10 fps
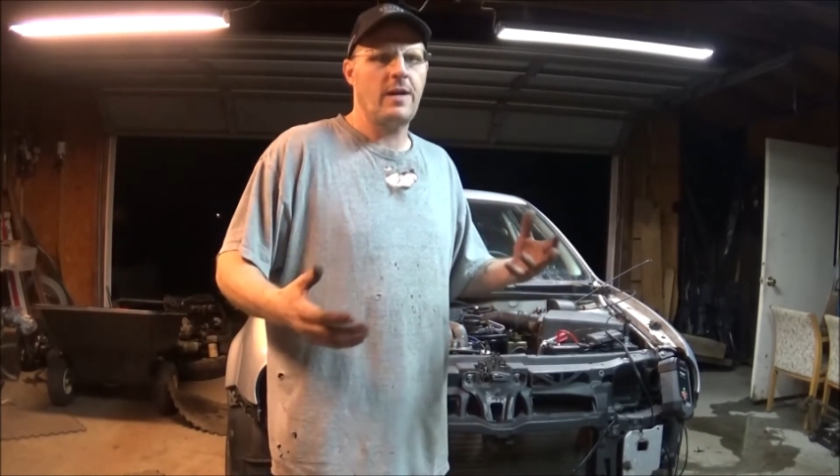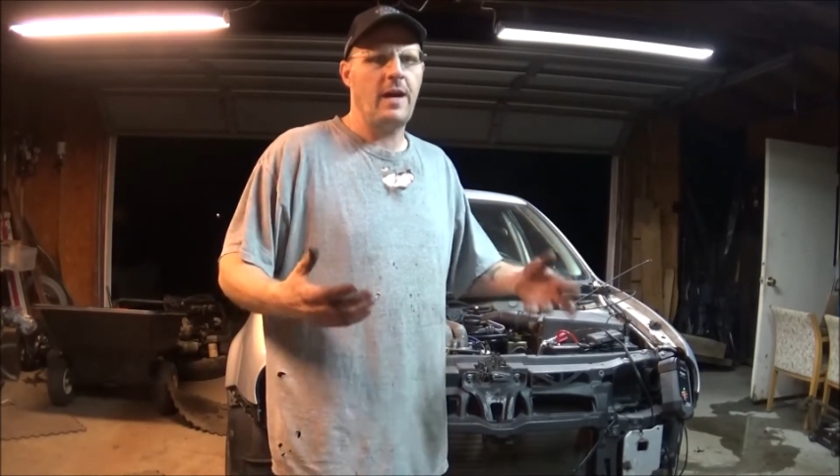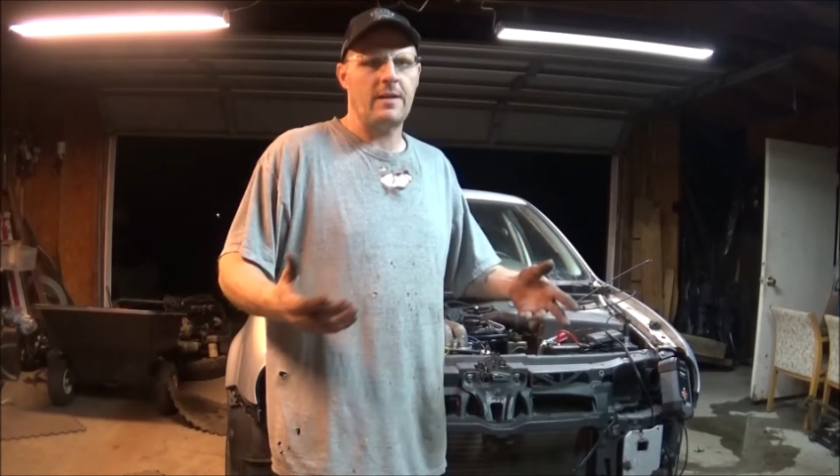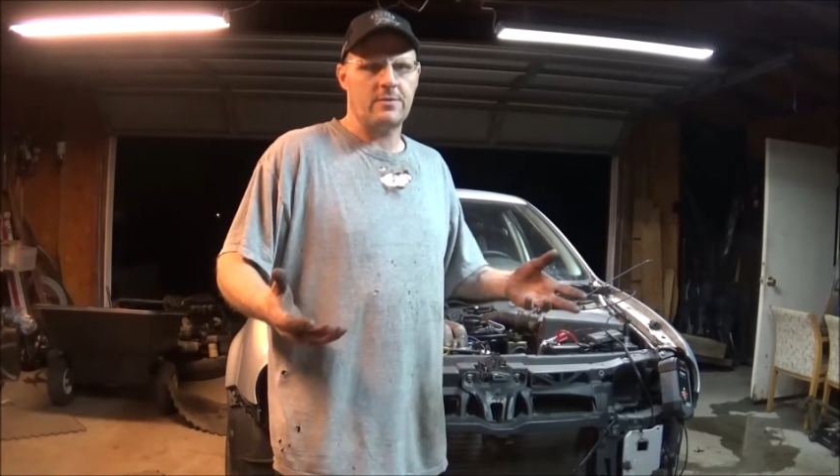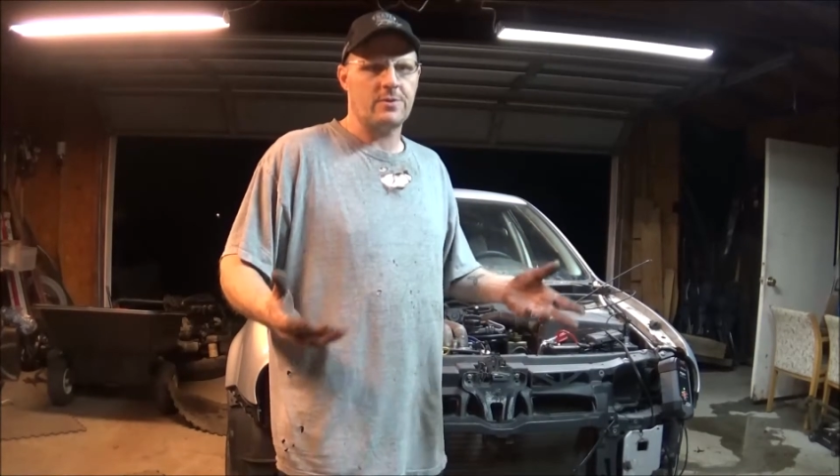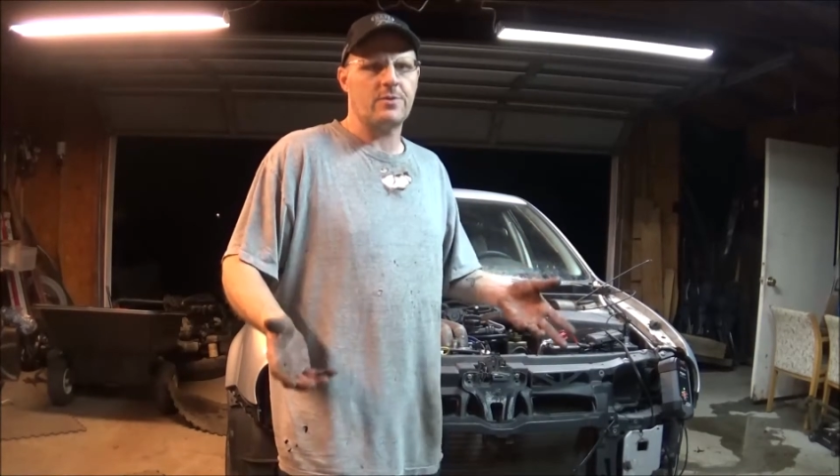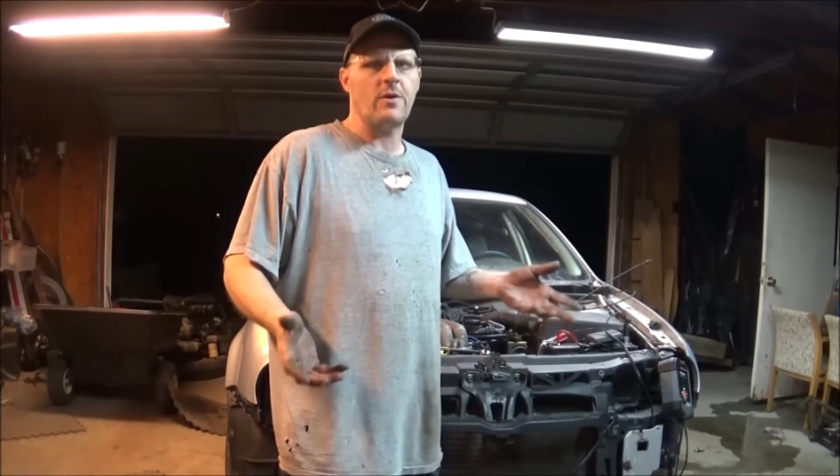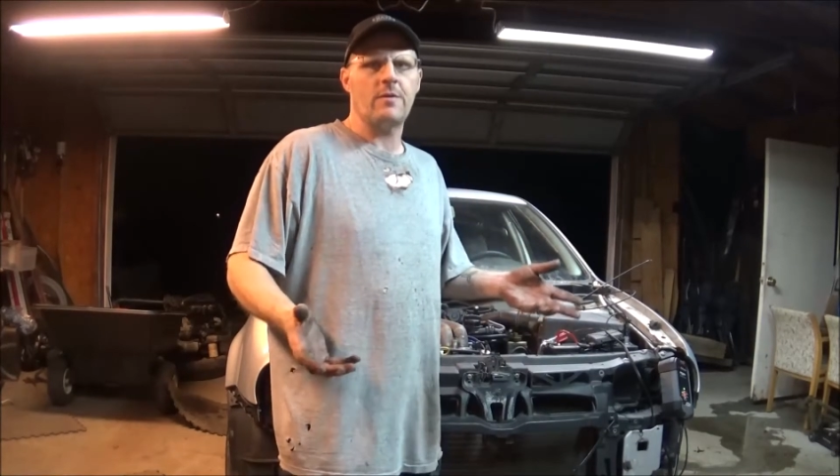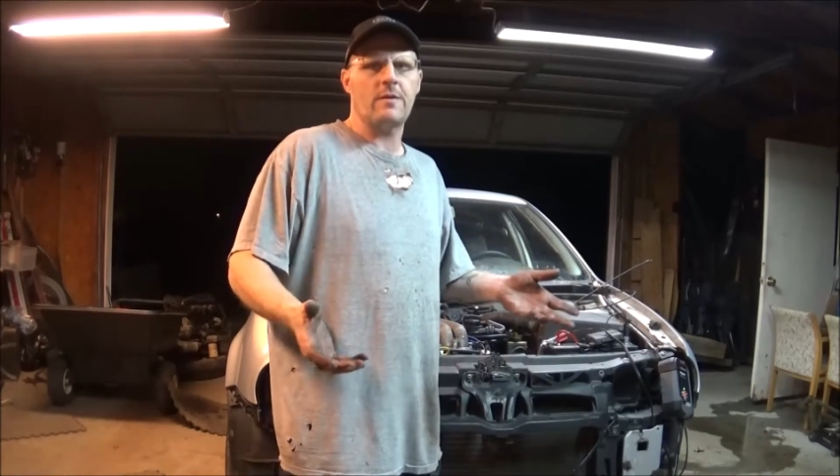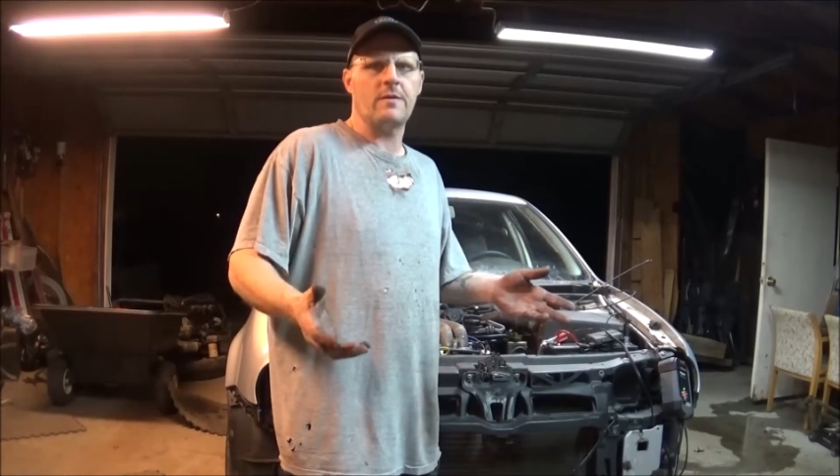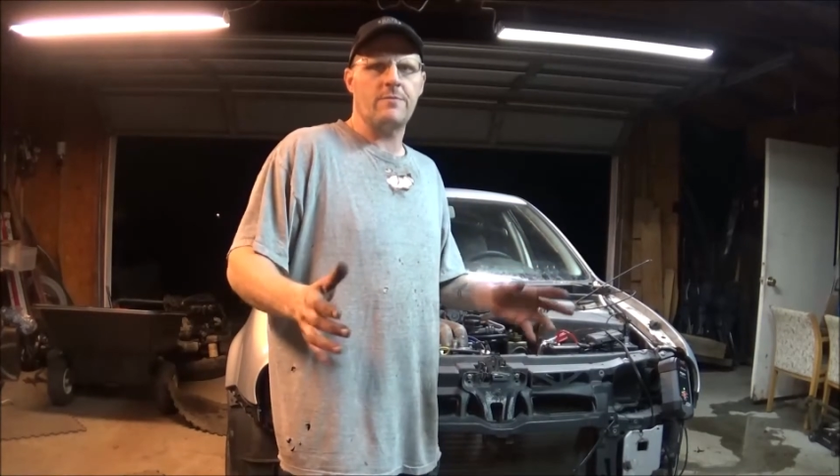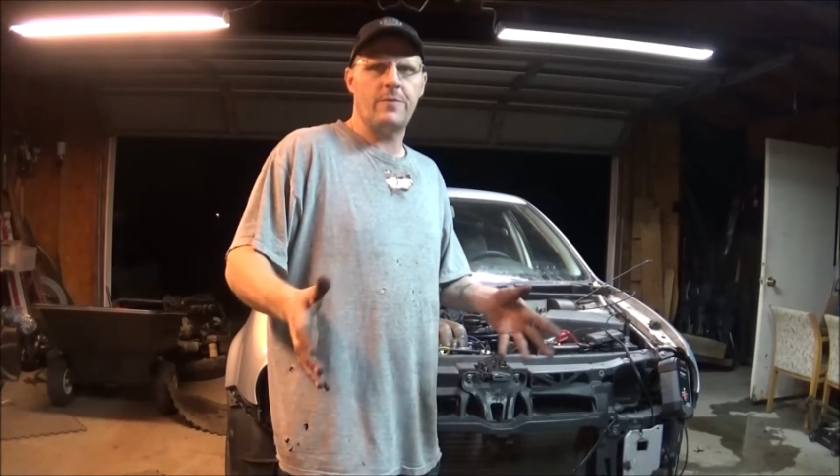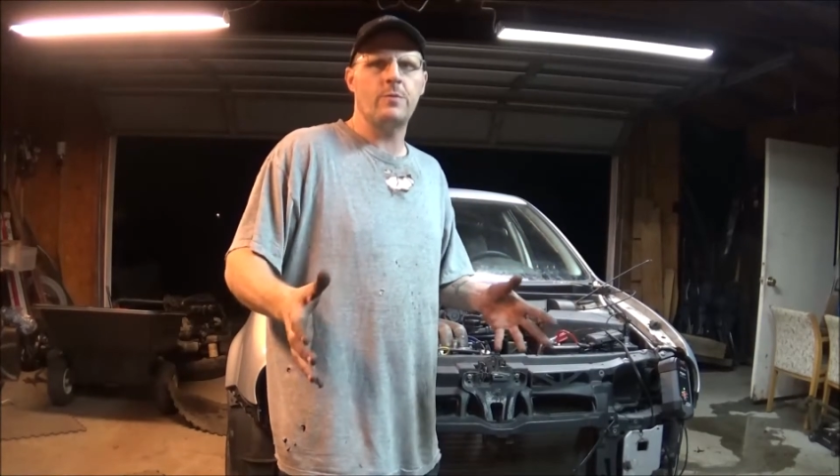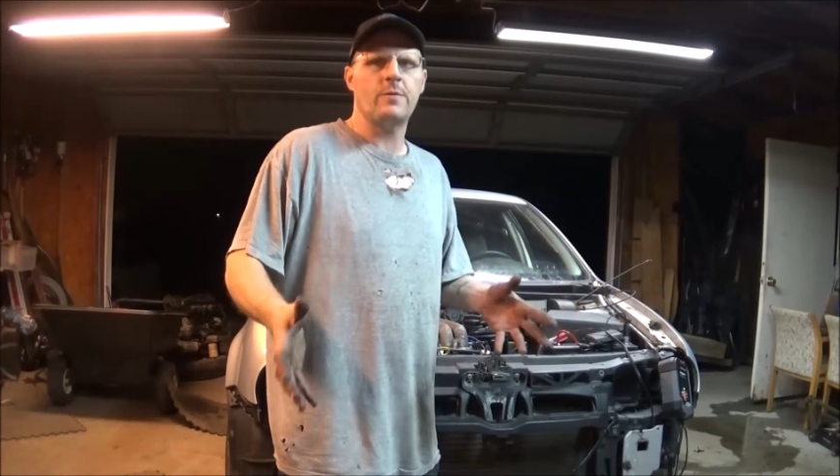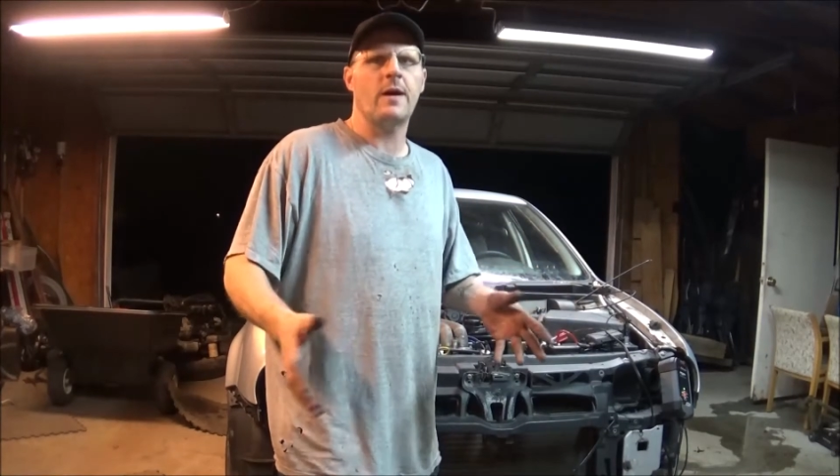had it started a
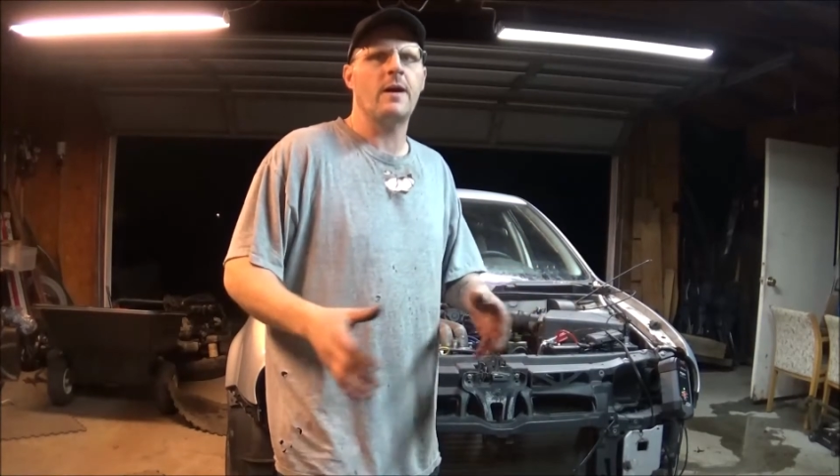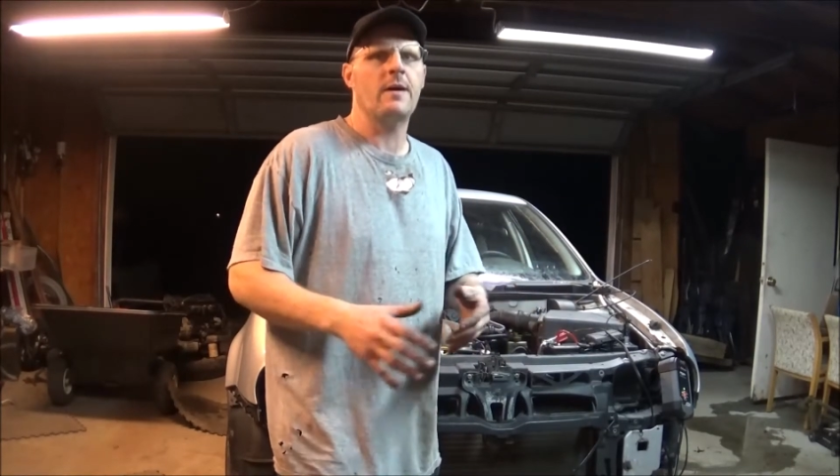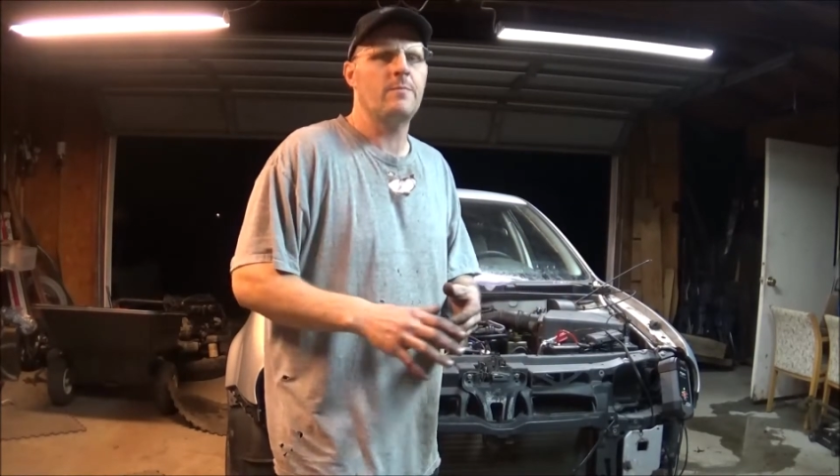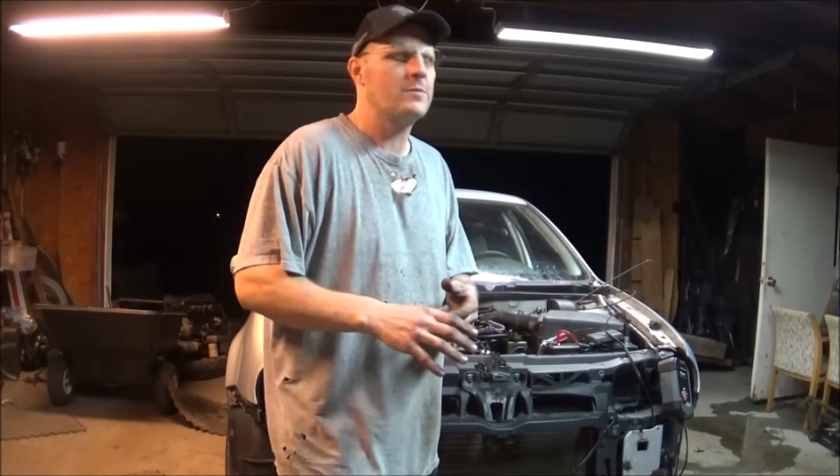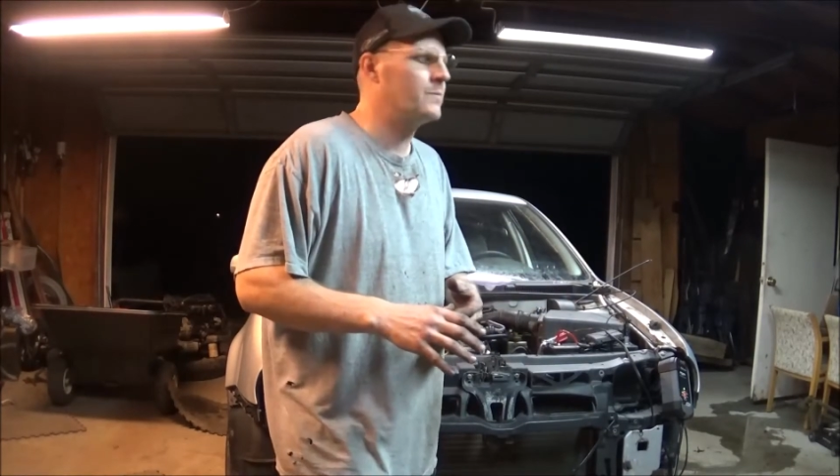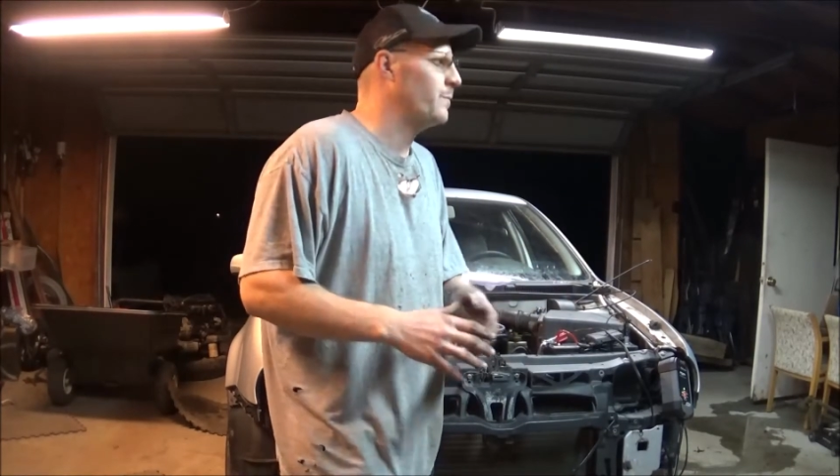few times,